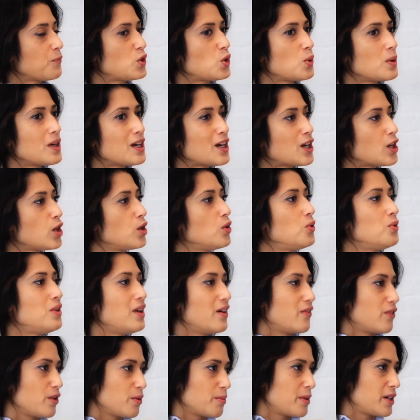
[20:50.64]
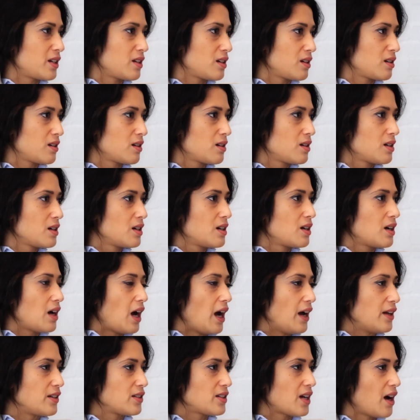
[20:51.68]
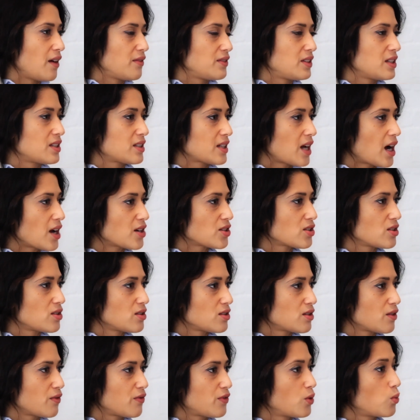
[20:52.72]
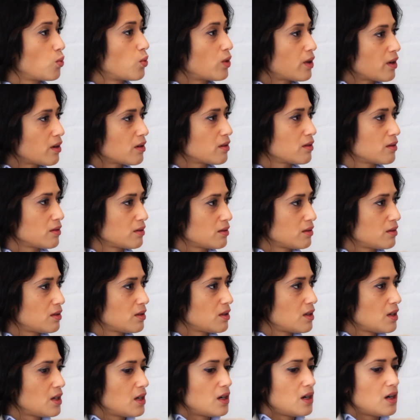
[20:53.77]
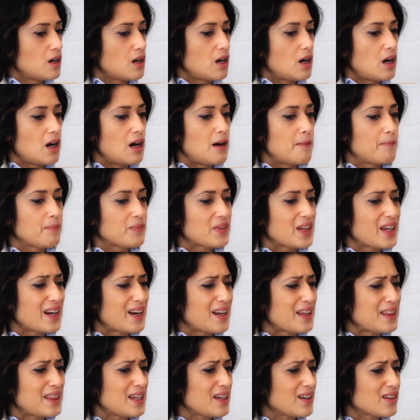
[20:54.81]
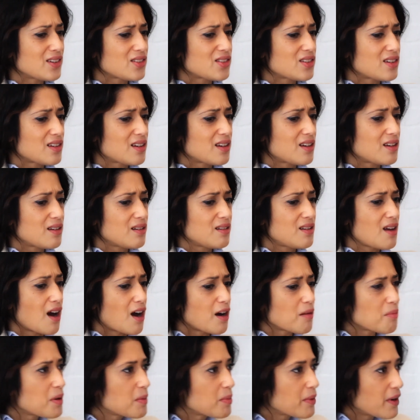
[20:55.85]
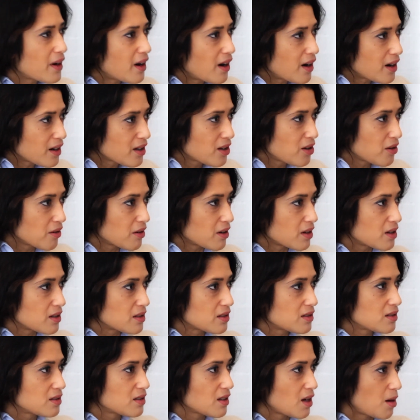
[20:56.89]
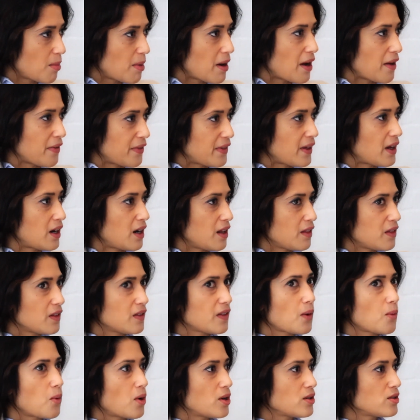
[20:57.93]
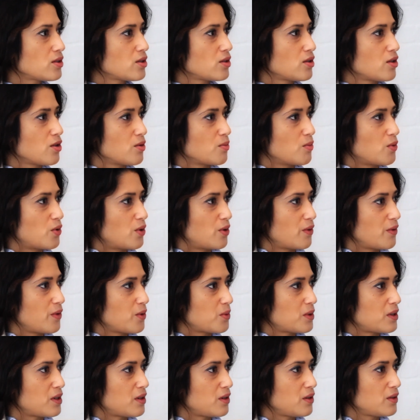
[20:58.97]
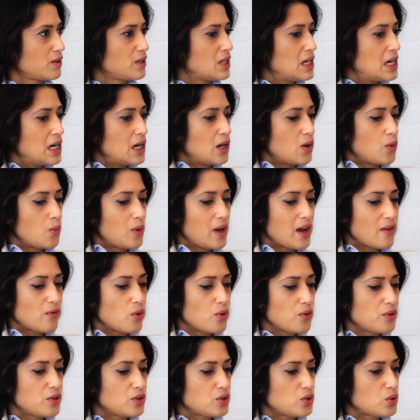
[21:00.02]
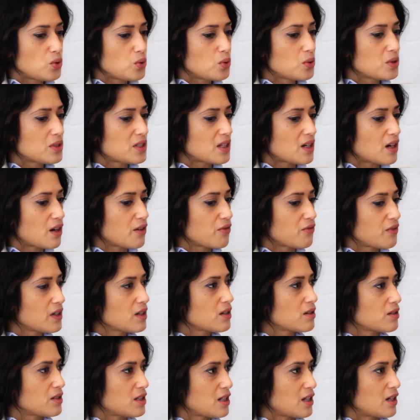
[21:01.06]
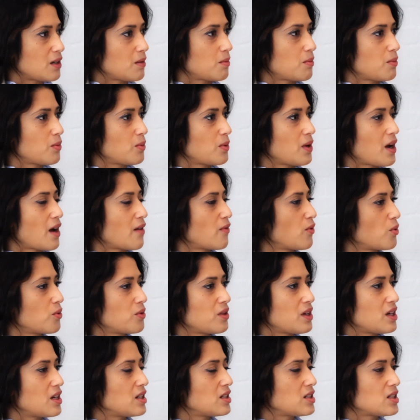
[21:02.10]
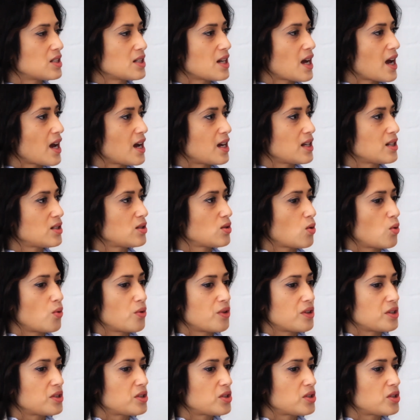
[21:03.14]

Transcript: to include everybody and to have discussions of the world. And I think young people are curious about that. I think they want to know more of the world. We have all the tools at our fingertips. We have all the internet, all the